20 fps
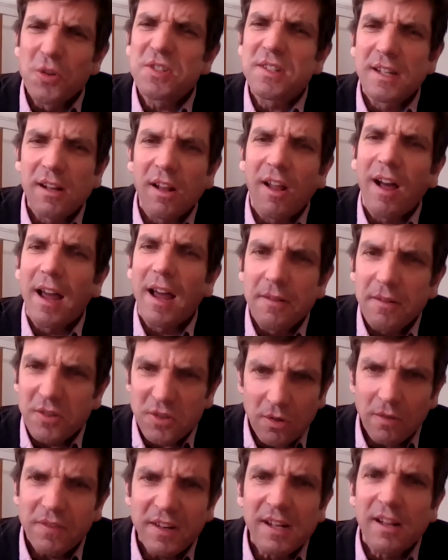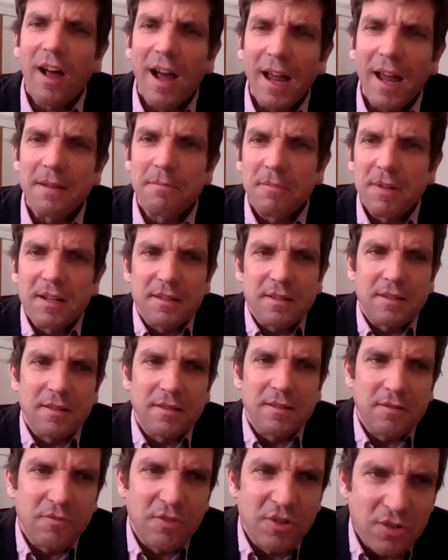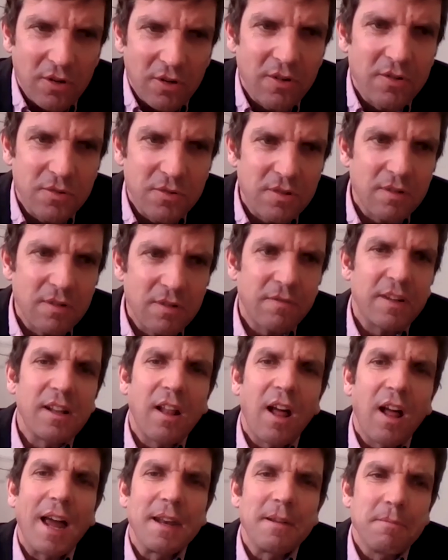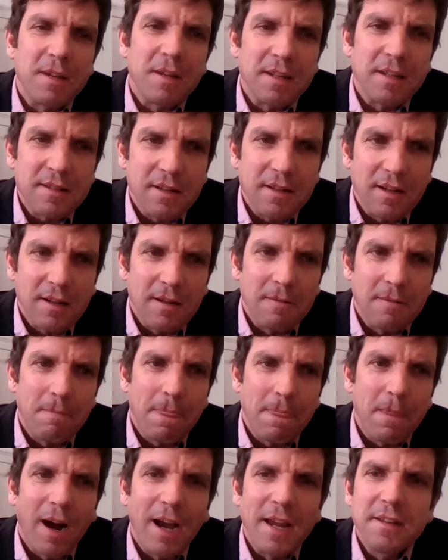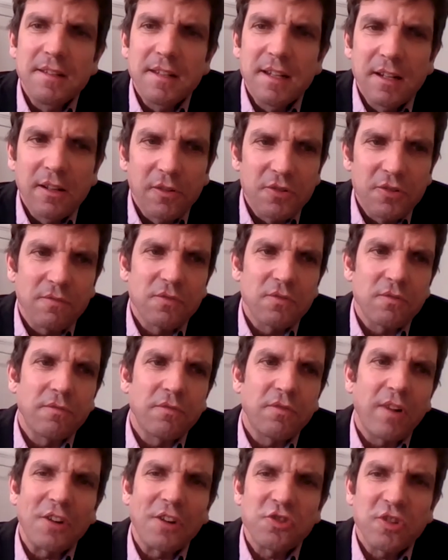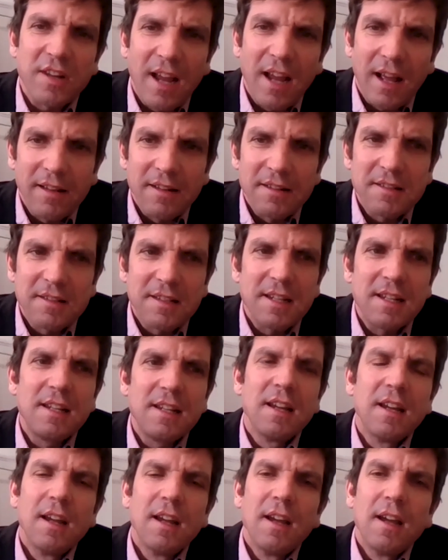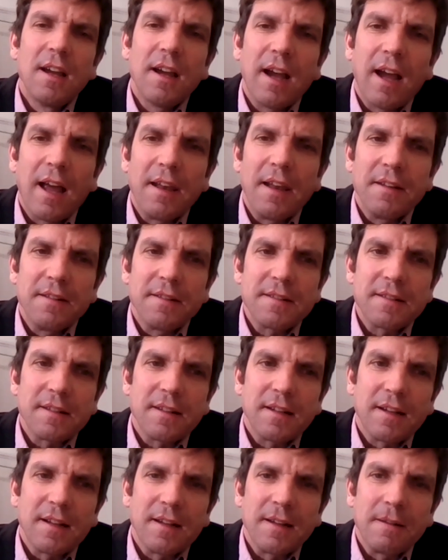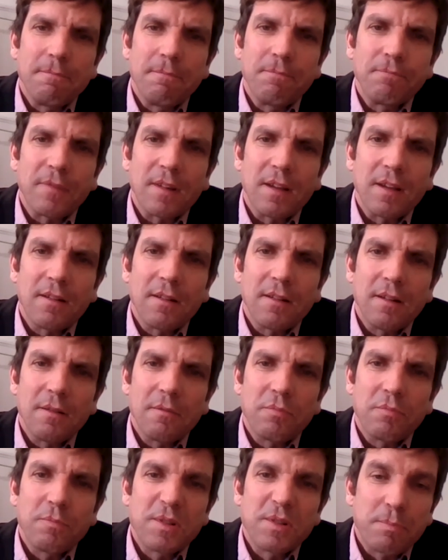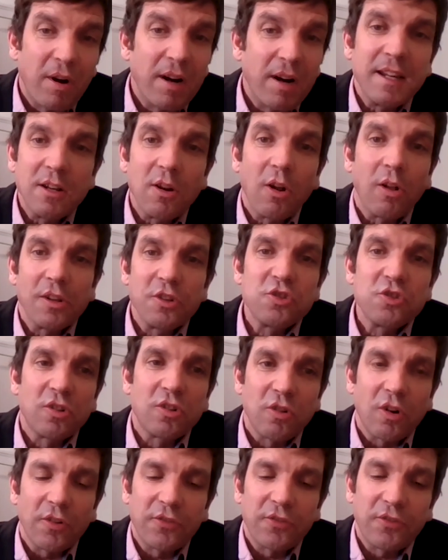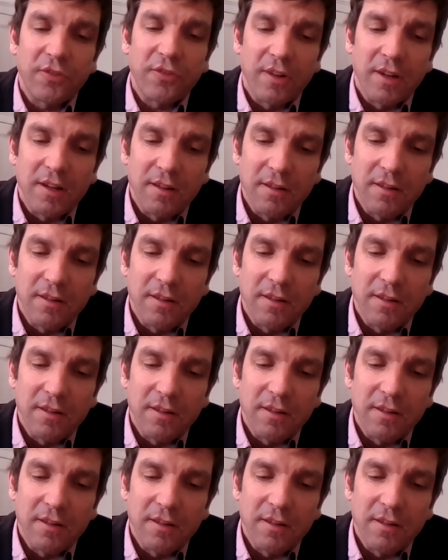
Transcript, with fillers: post enlightenment, uh, sort of enlightenment, uh, return to sort of enlightenment um, ideals of, sort of rationality and um, spreading knowledge across